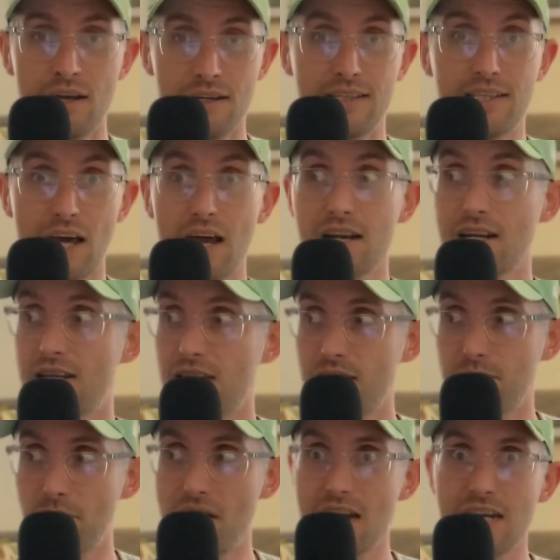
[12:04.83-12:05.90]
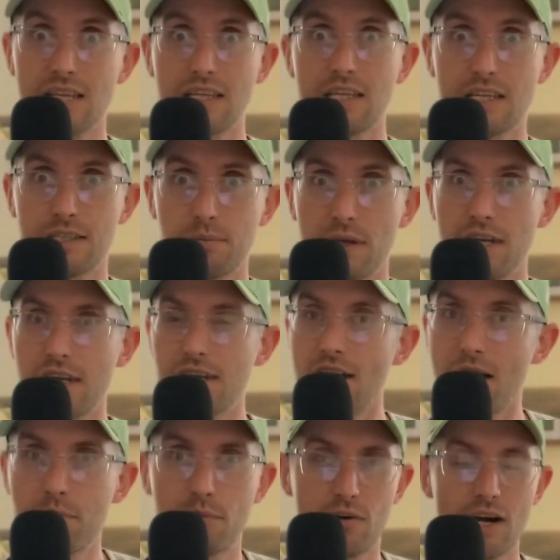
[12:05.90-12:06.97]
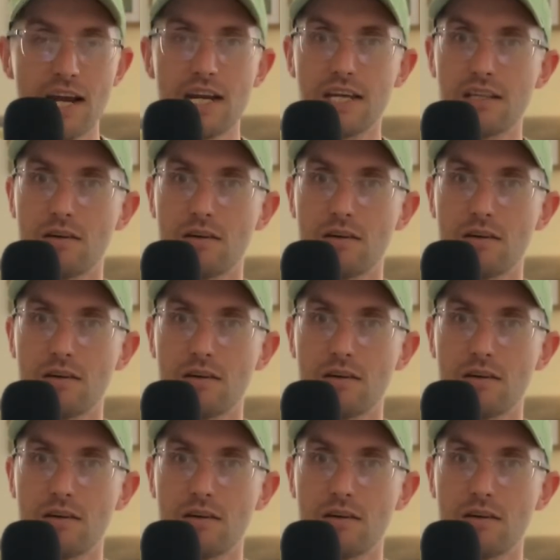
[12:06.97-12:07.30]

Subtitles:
done and the money that they're spending and upgrading the